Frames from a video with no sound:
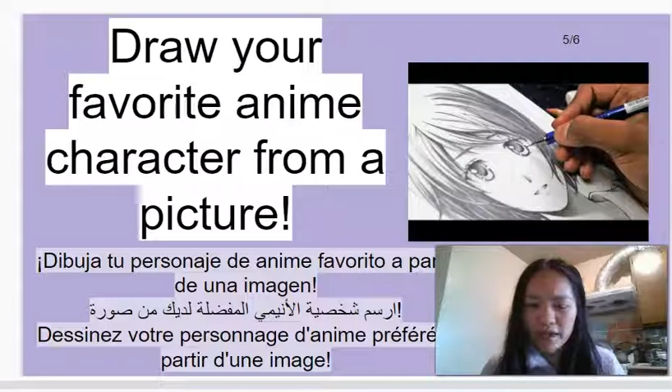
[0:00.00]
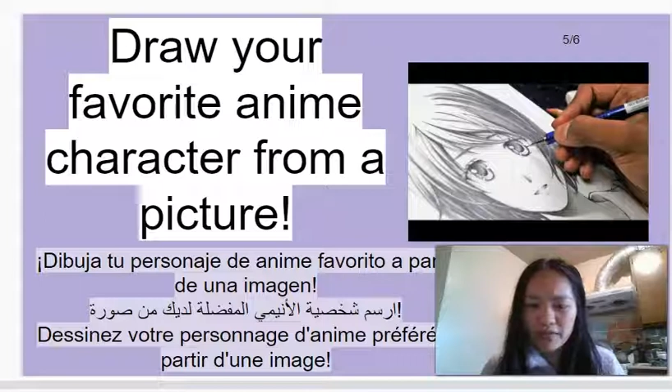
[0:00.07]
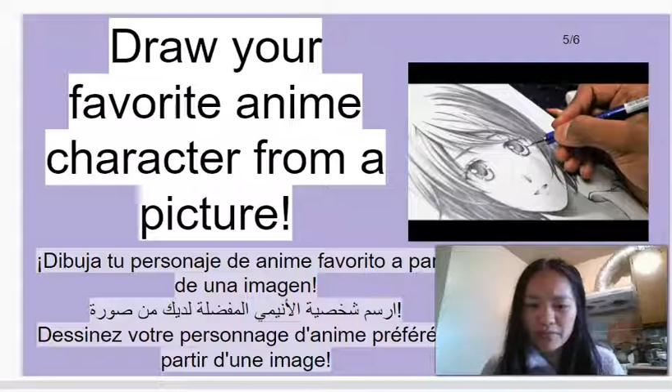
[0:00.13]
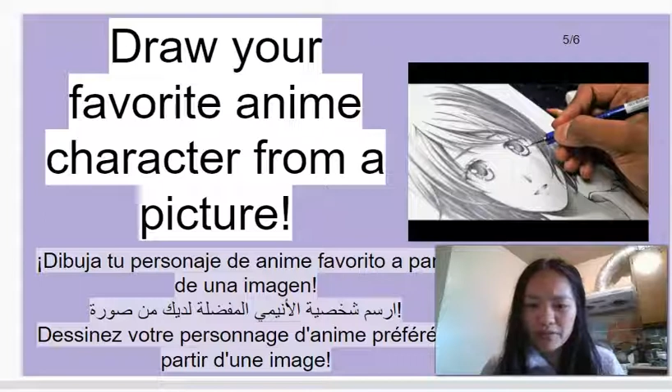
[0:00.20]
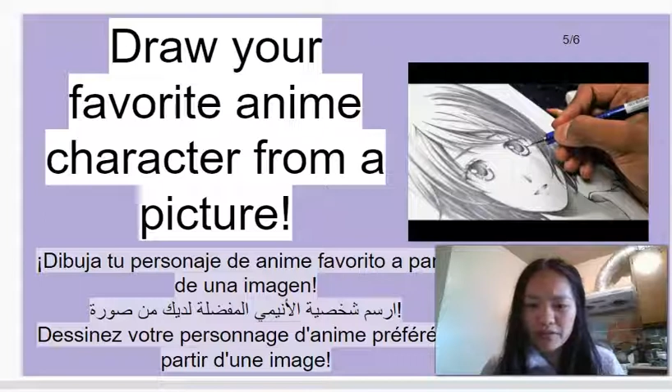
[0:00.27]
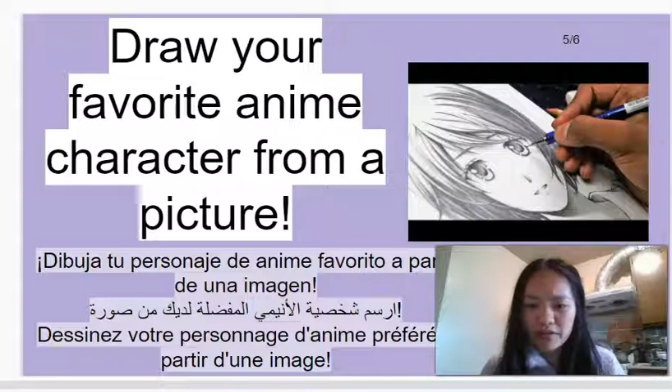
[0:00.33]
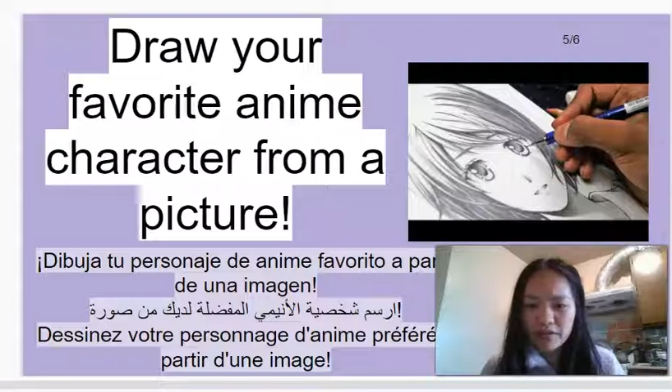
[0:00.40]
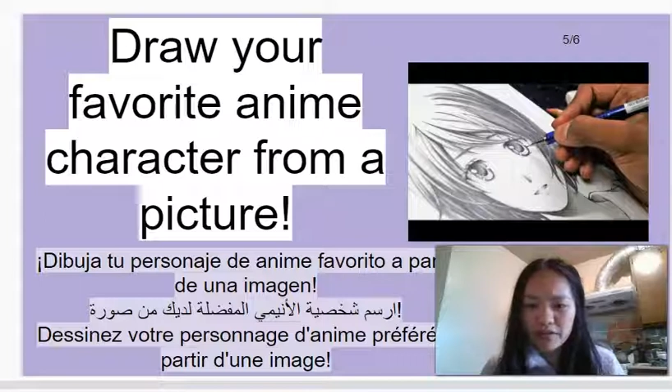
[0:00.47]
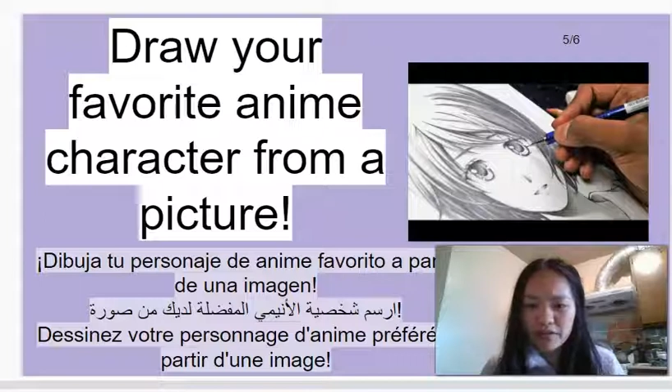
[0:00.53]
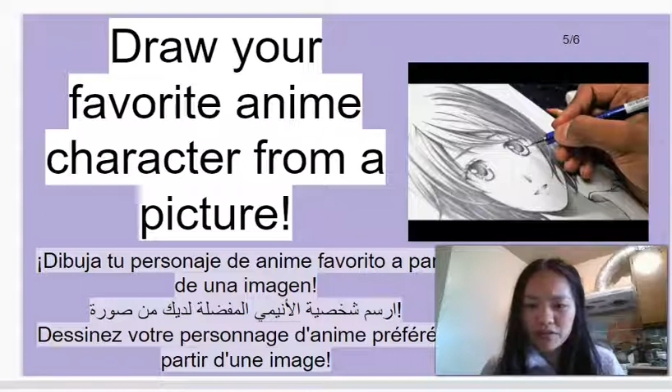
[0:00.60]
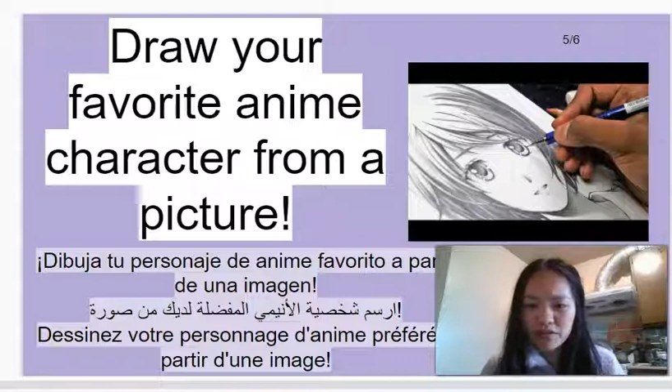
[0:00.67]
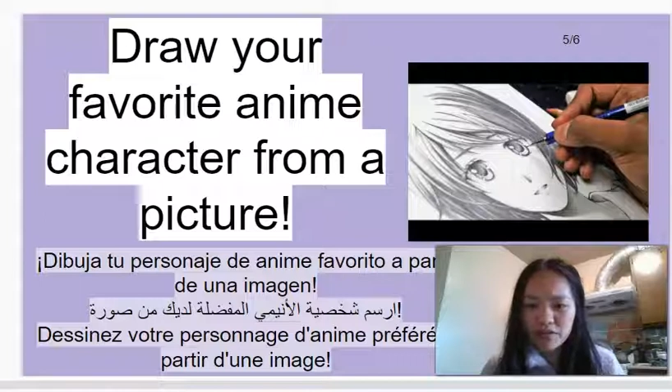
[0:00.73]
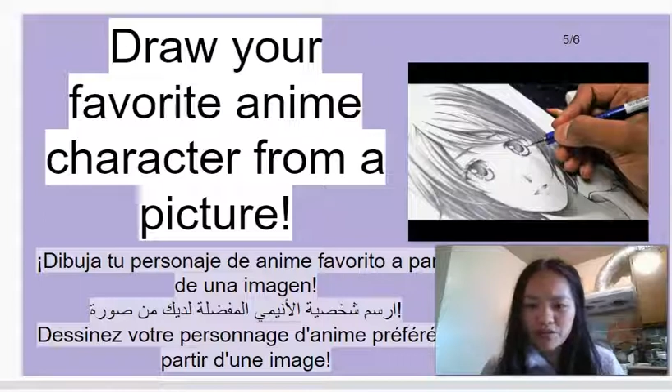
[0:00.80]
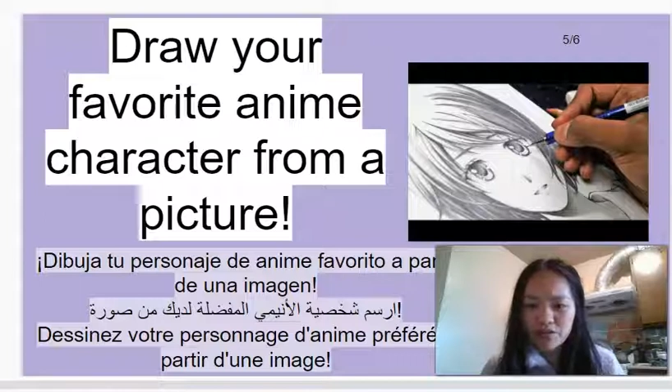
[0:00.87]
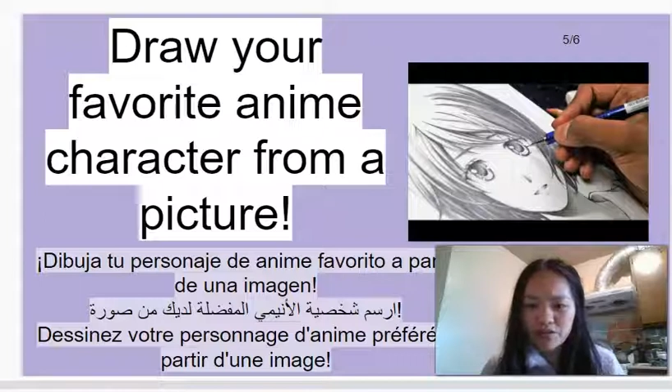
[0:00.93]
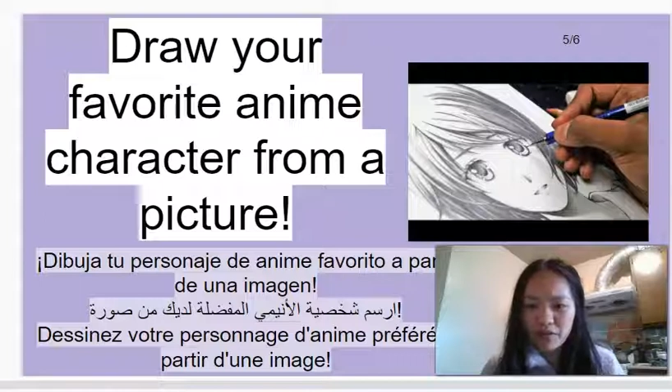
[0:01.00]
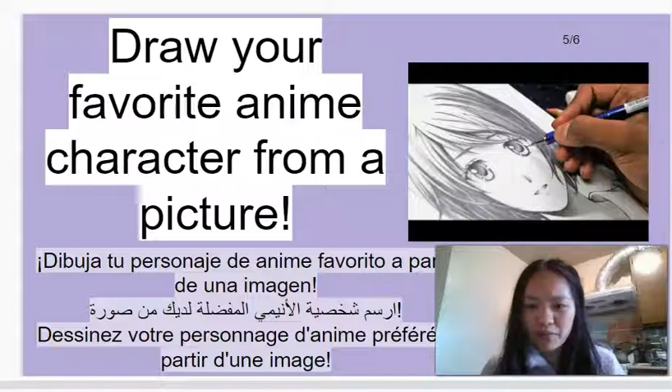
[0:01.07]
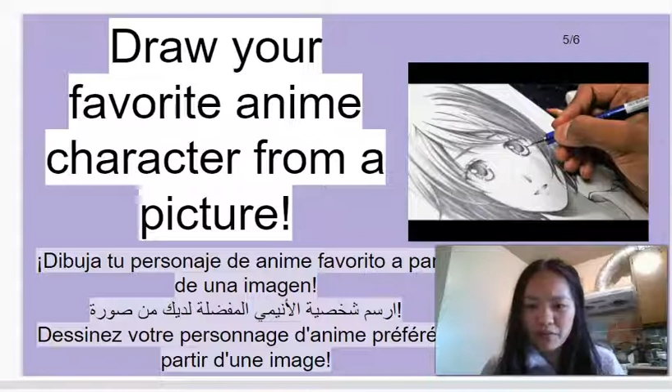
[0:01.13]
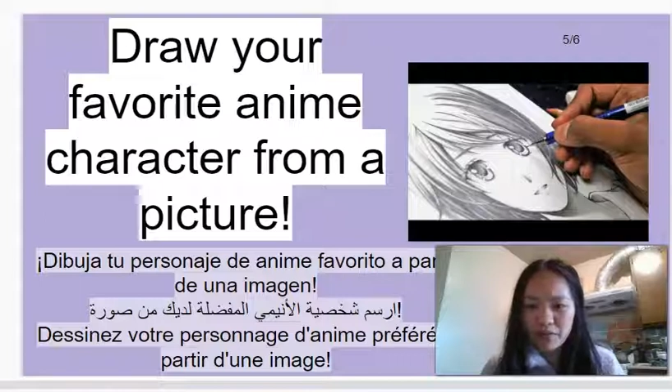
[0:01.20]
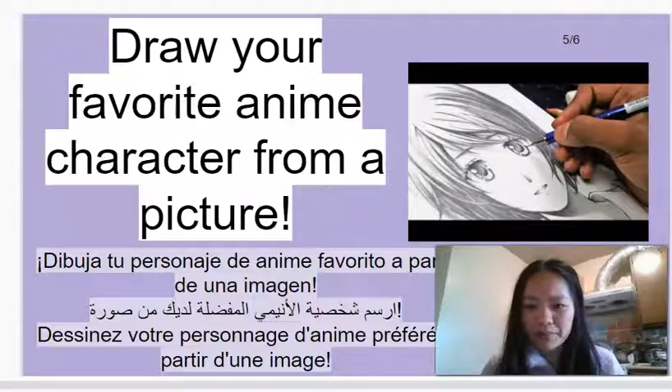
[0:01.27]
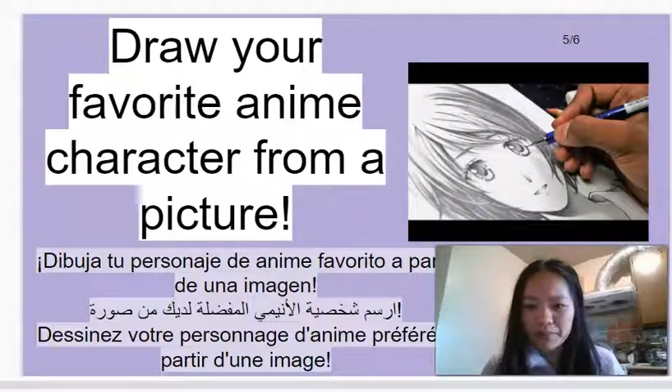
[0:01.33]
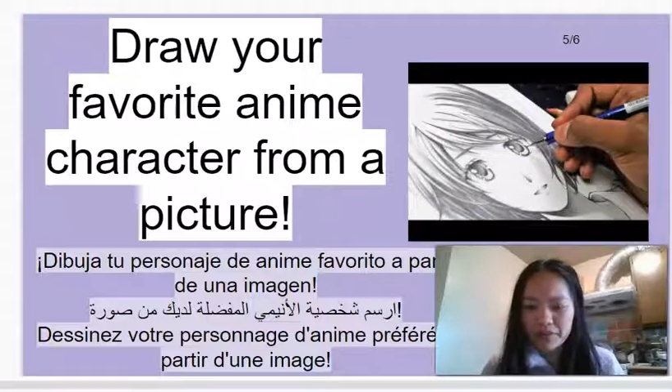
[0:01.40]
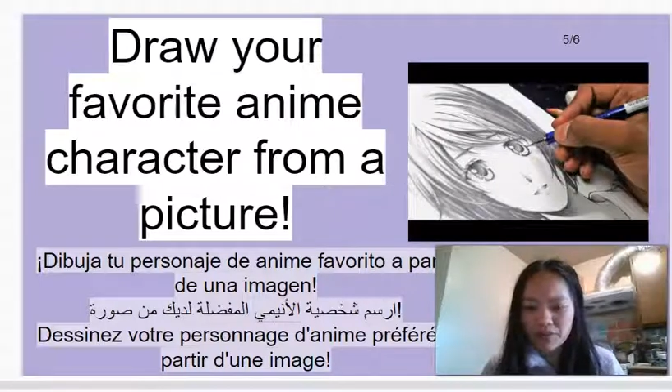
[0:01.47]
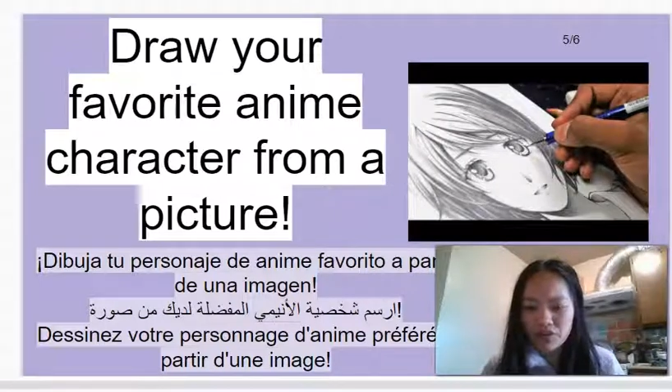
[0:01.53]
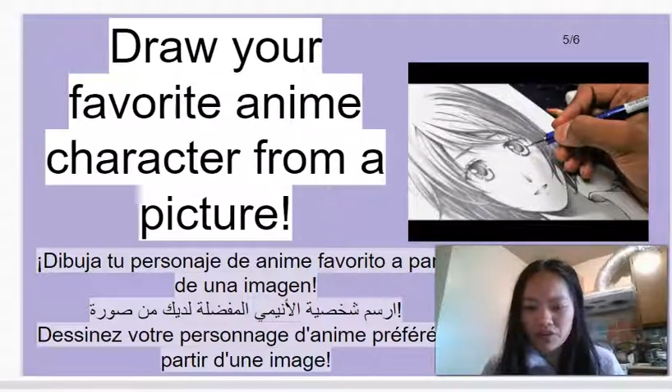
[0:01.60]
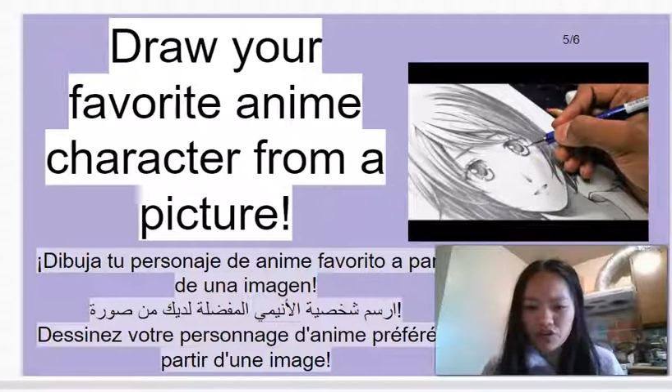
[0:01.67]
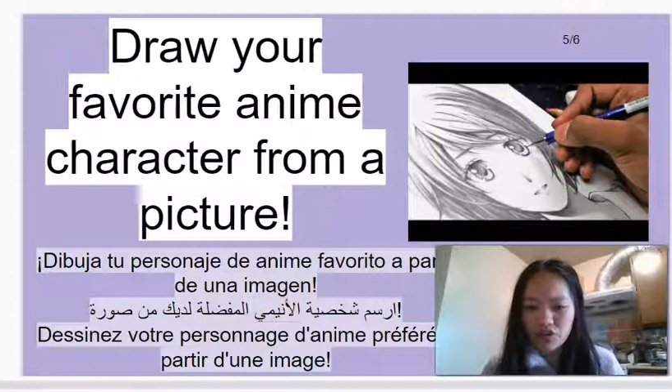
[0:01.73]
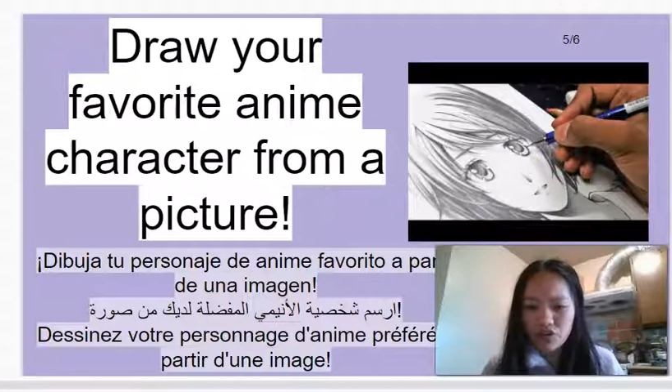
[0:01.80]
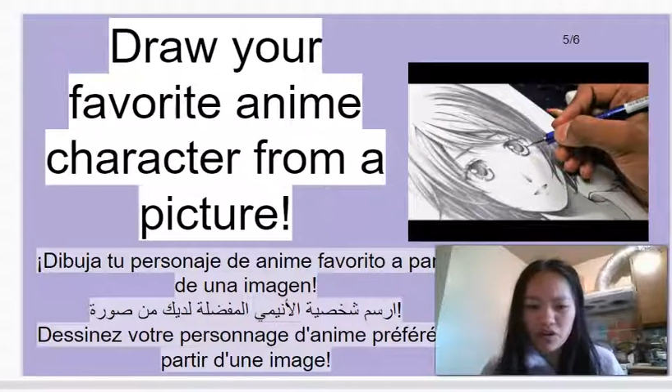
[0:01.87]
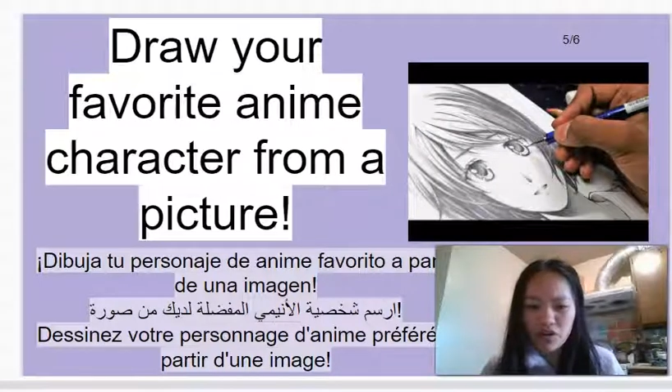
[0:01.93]
anime character from a
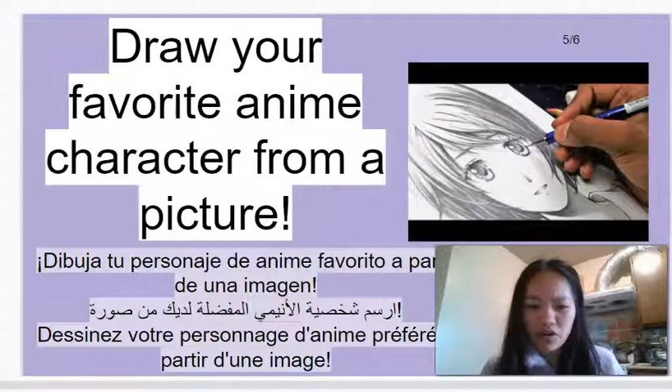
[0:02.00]
picture.